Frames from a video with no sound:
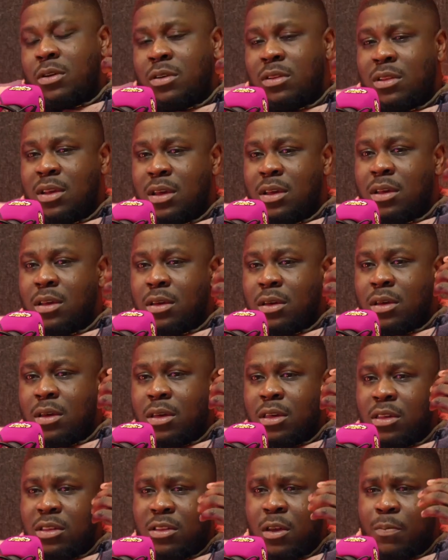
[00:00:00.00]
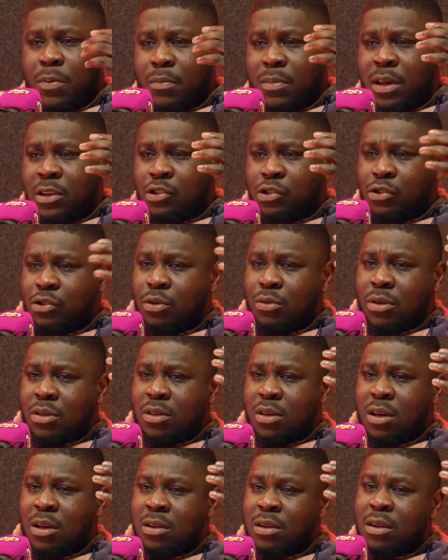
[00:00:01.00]
could like step on my shoe or
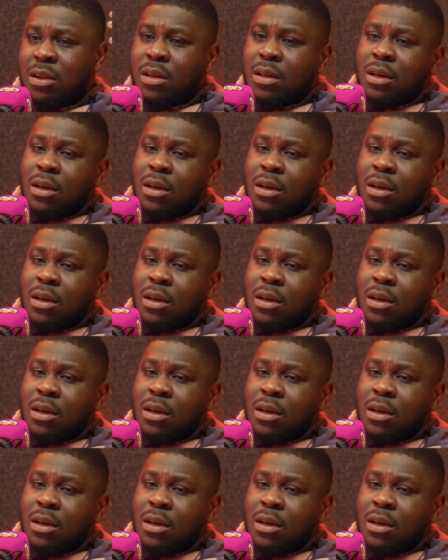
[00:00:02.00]
something